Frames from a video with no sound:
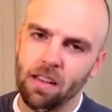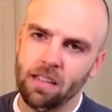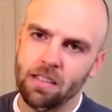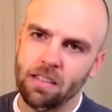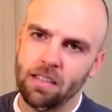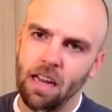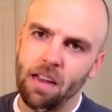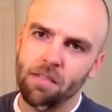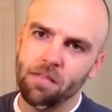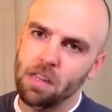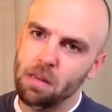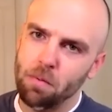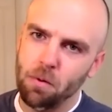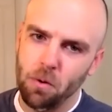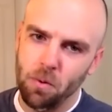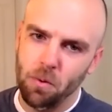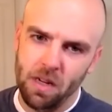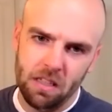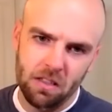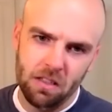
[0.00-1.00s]
Let's dive
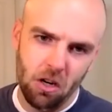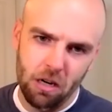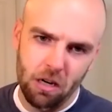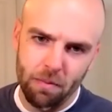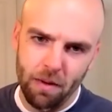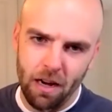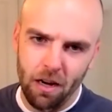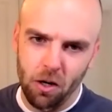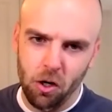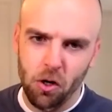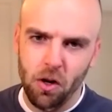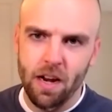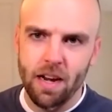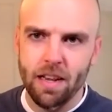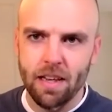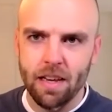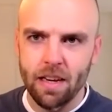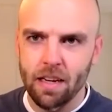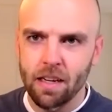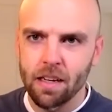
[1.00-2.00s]
deeper. We can talk about
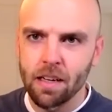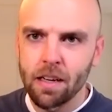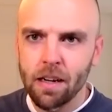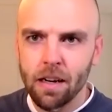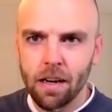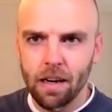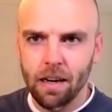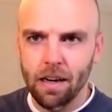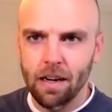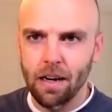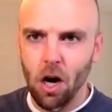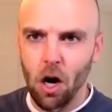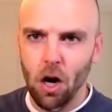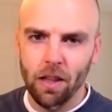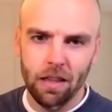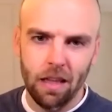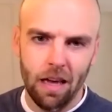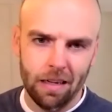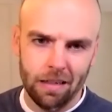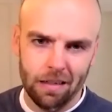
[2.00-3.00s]
creating uh,
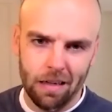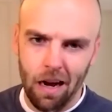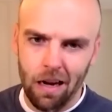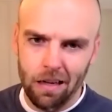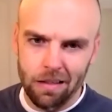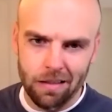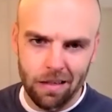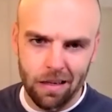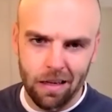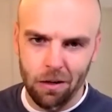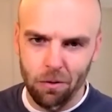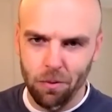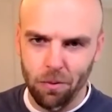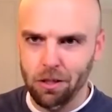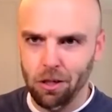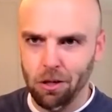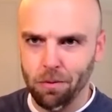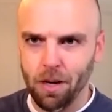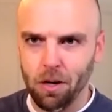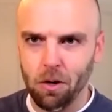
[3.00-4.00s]
online content, or we
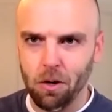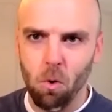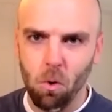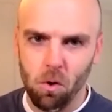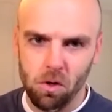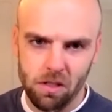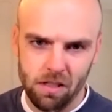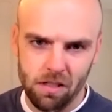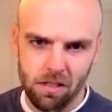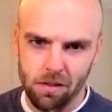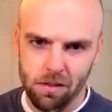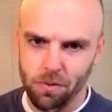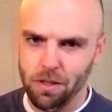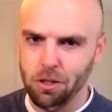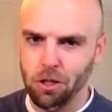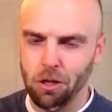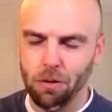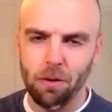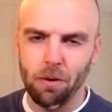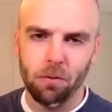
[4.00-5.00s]
can talk about courses, or we
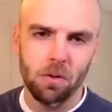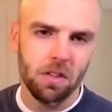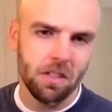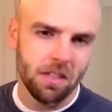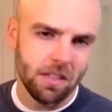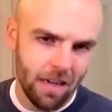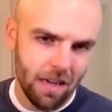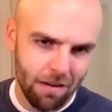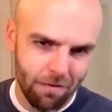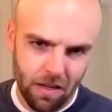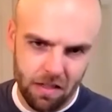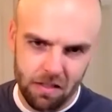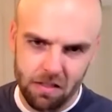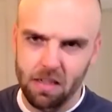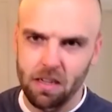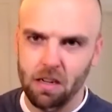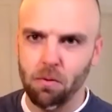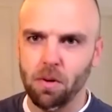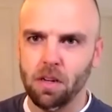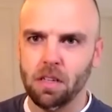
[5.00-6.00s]
can talk about real estate
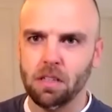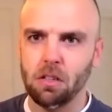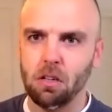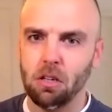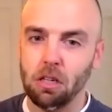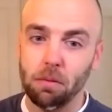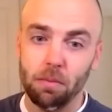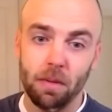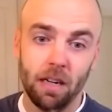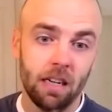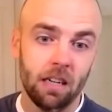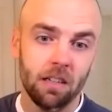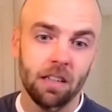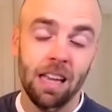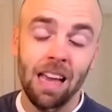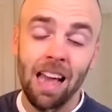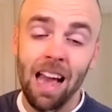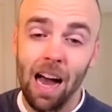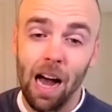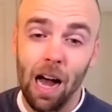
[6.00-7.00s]
investing, or we can talk about
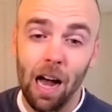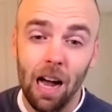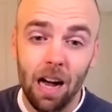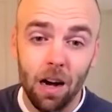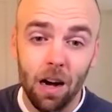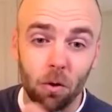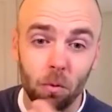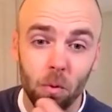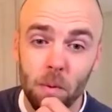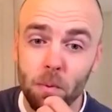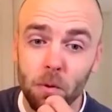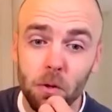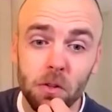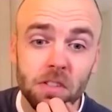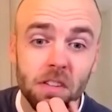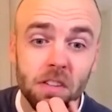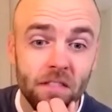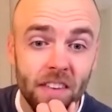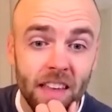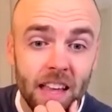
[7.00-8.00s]
uh, we
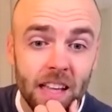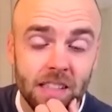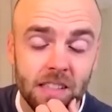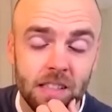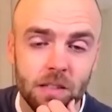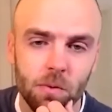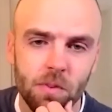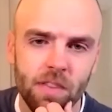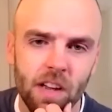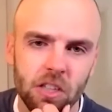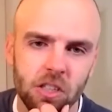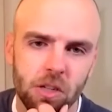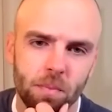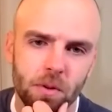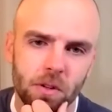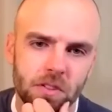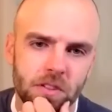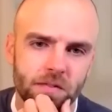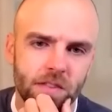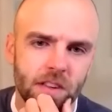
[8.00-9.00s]
produce events. We've actually
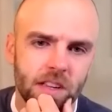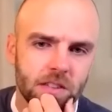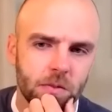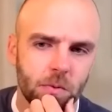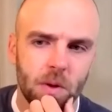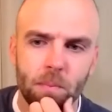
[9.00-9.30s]
produced events.